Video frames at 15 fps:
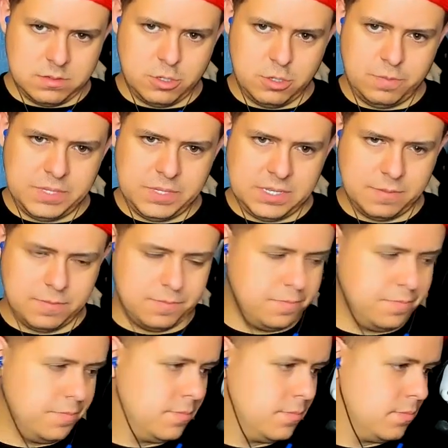Oops. I
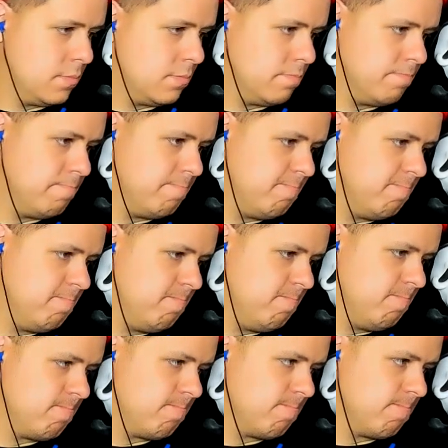wasn't going to let him hear
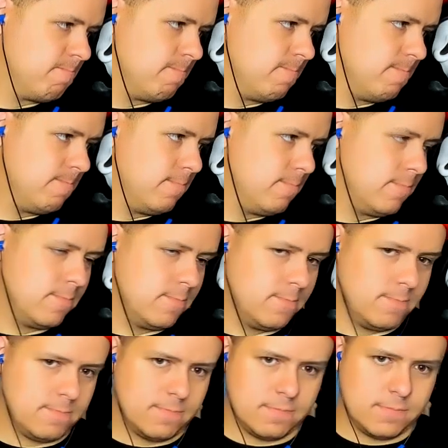about his diagnosis
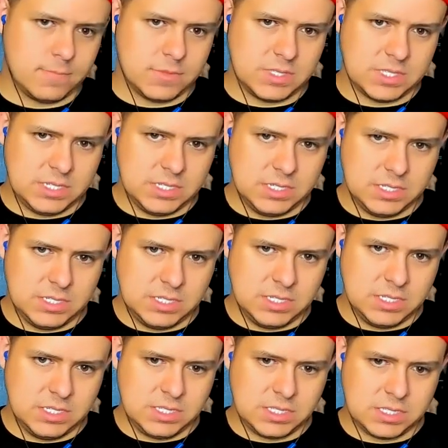for the first time in a
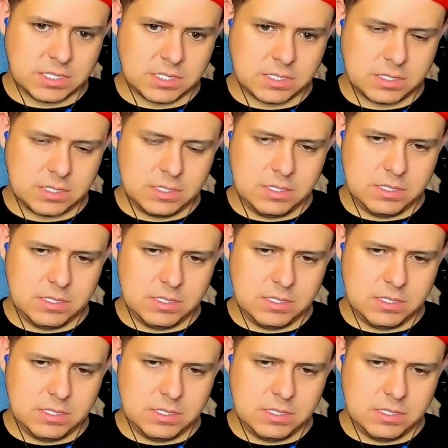proceeding.